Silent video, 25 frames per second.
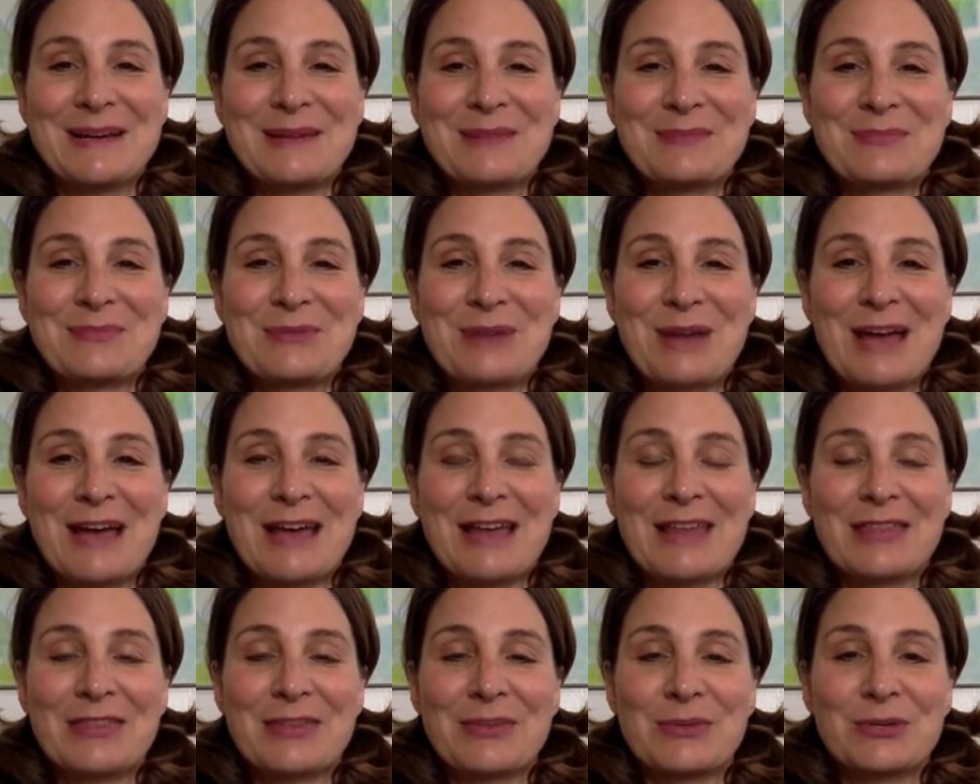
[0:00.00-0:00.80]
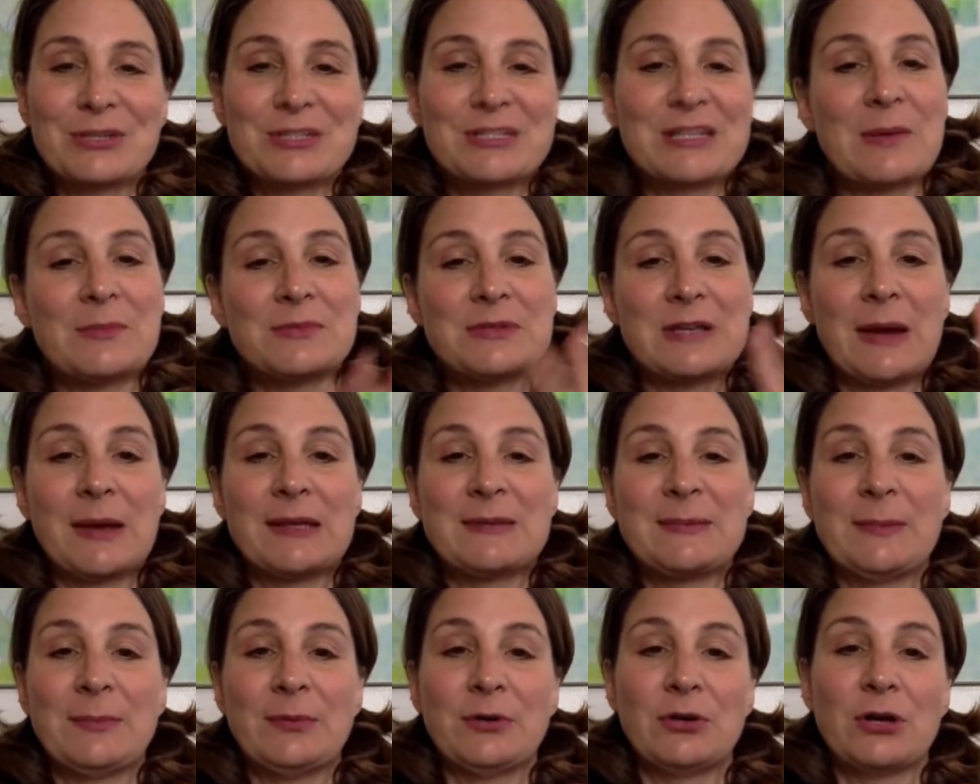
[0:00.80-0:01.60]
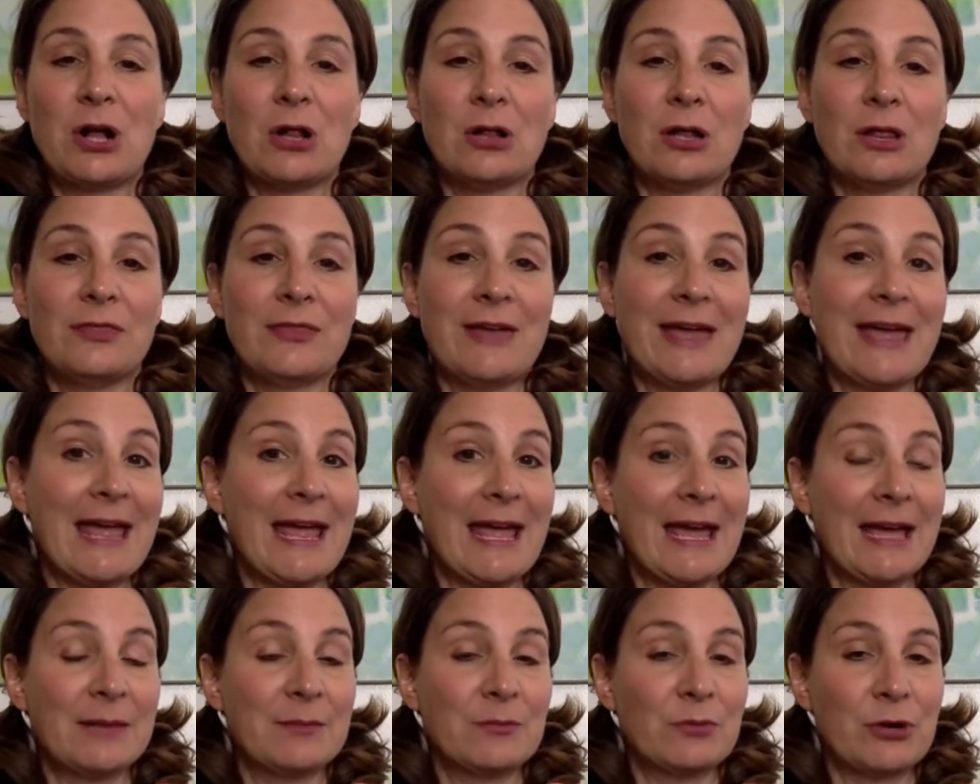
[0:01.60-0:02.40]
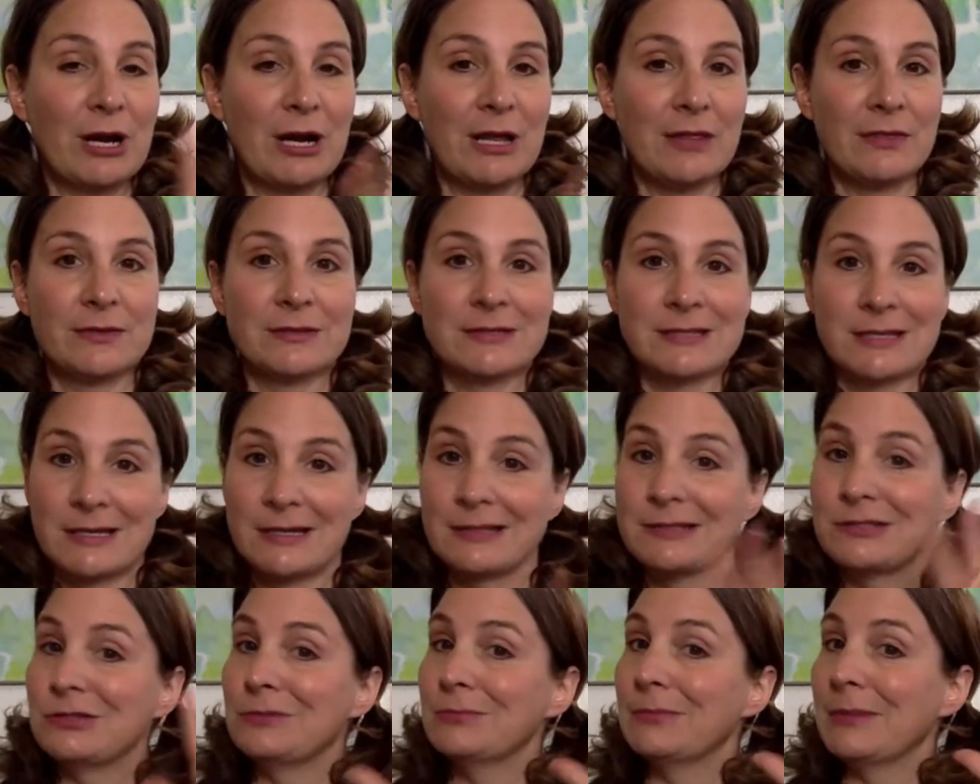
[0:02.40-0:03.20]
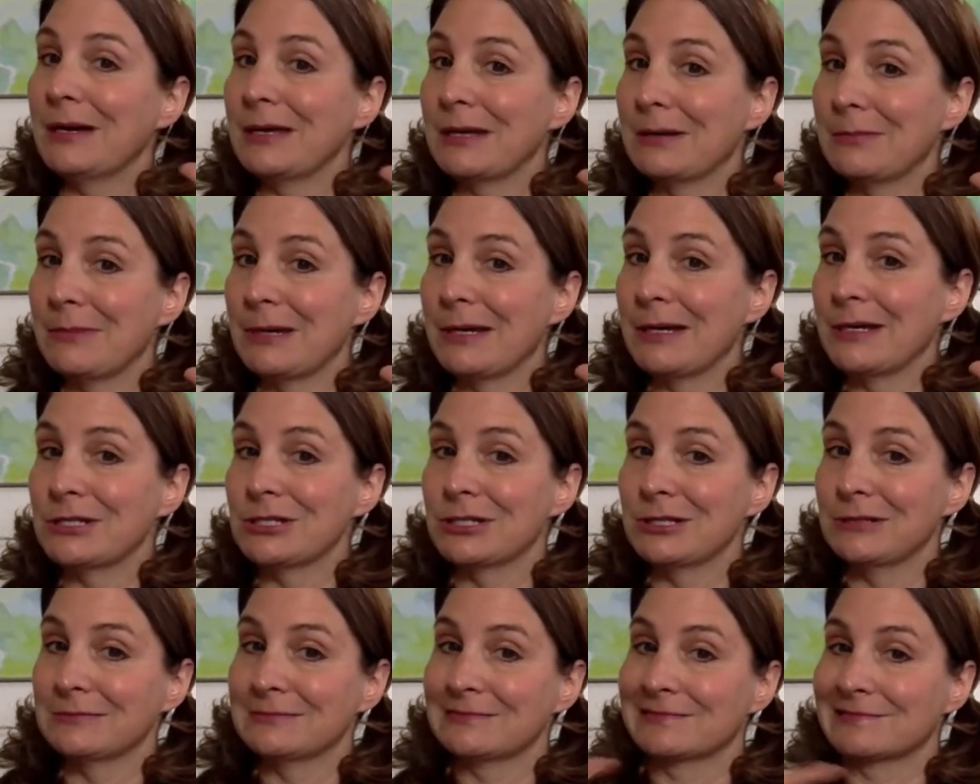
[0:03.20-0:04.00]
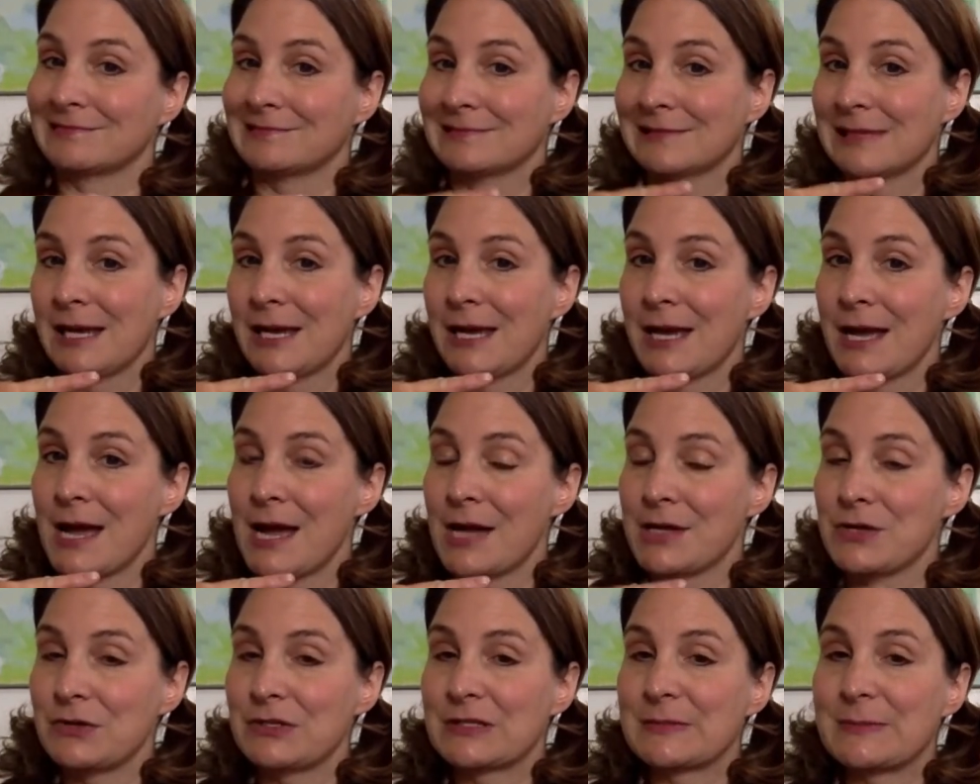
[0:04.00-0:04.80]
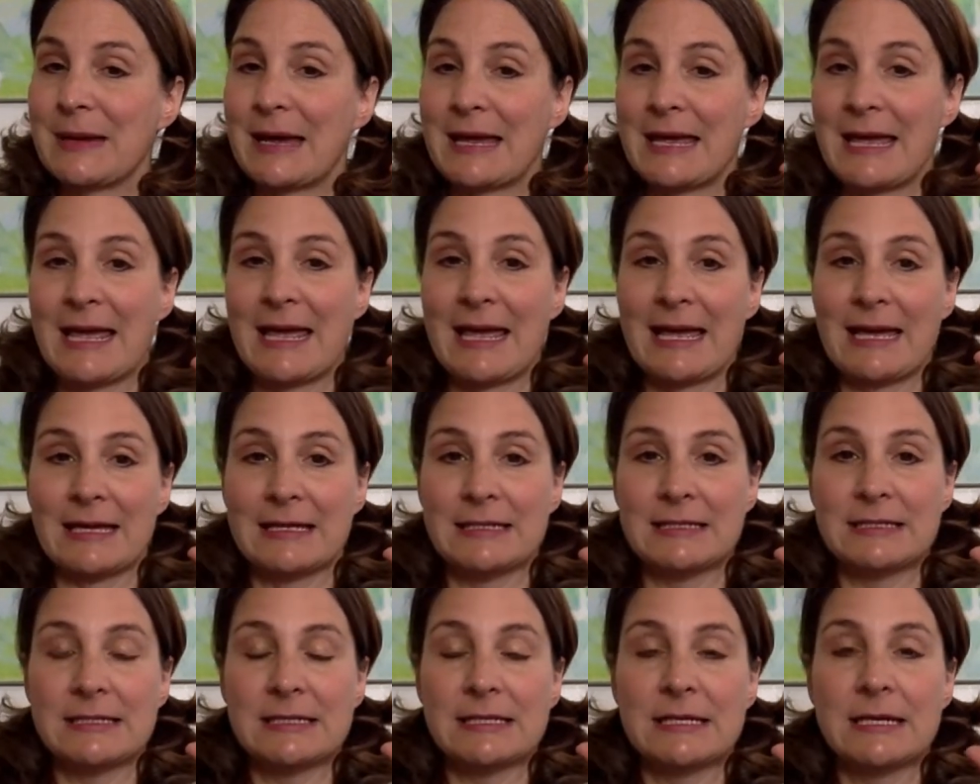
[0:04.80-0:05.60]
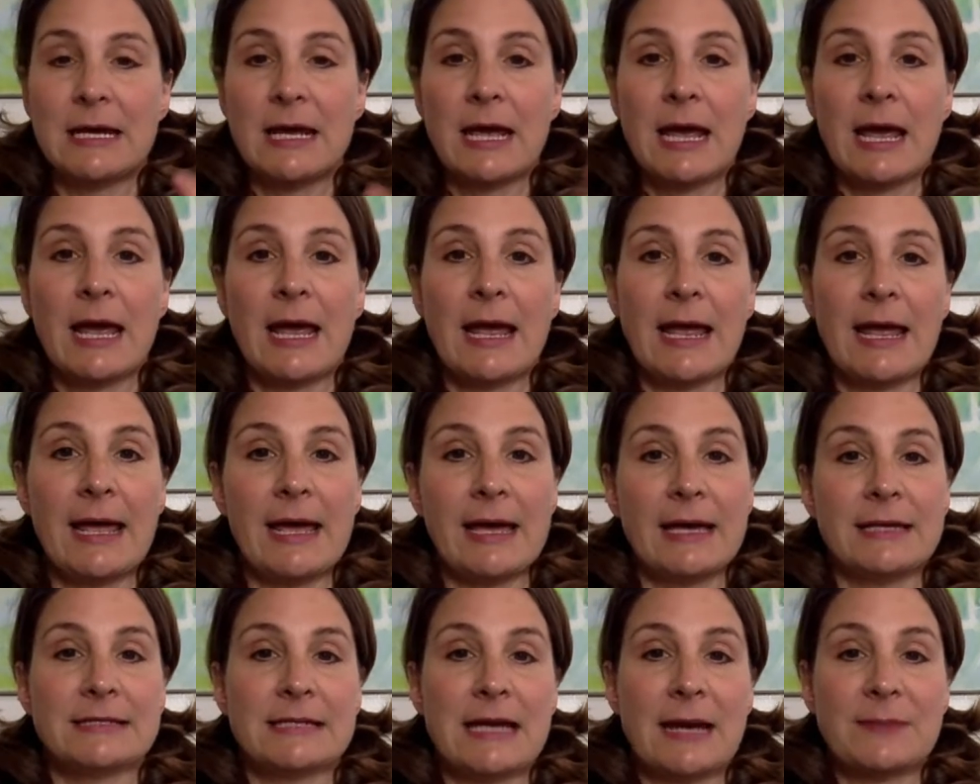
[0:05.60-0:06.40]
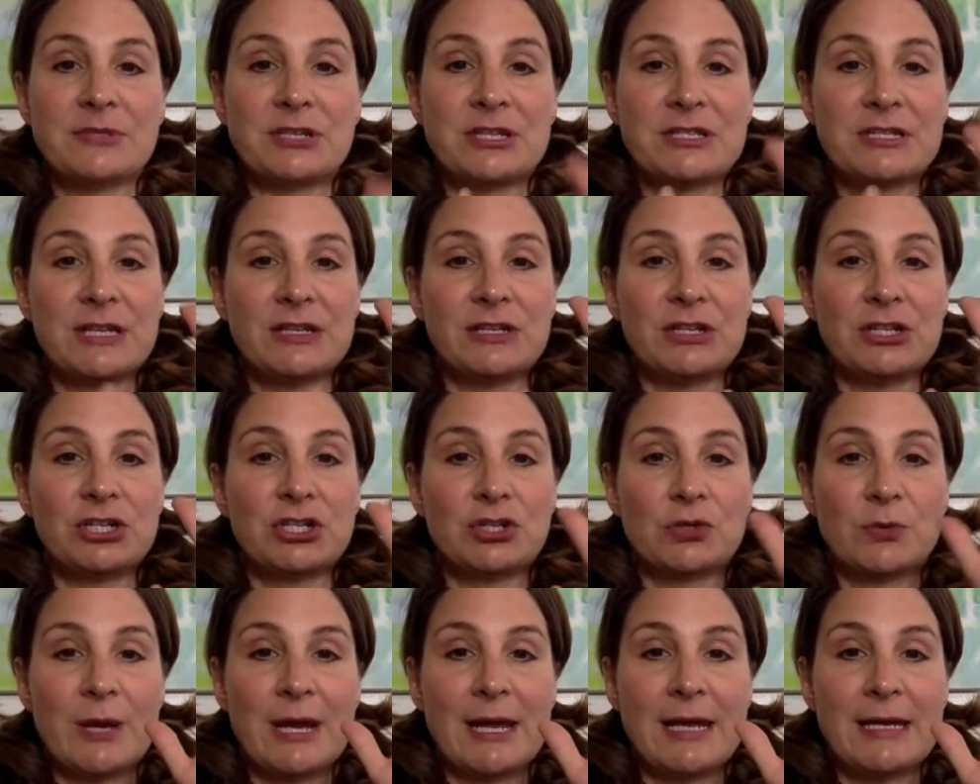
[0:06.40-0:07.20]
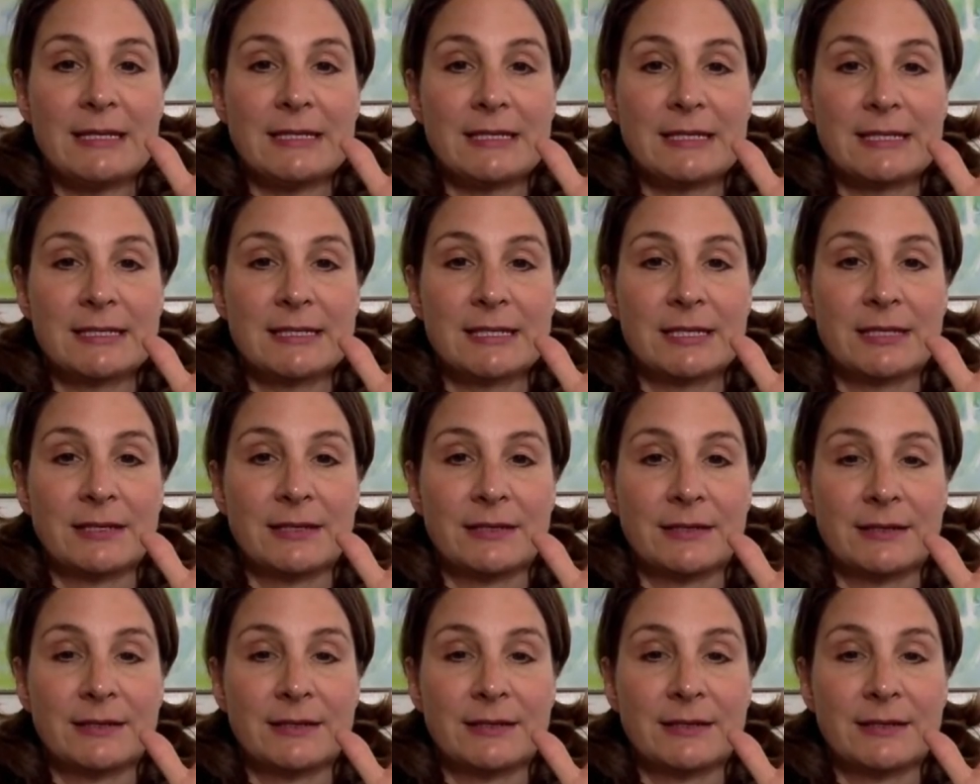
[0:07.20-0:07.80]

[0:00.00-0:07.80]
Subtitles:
breath, or sometimes people call it the hand breaths, as you might imagine. I use my hand, and I'm just going to trace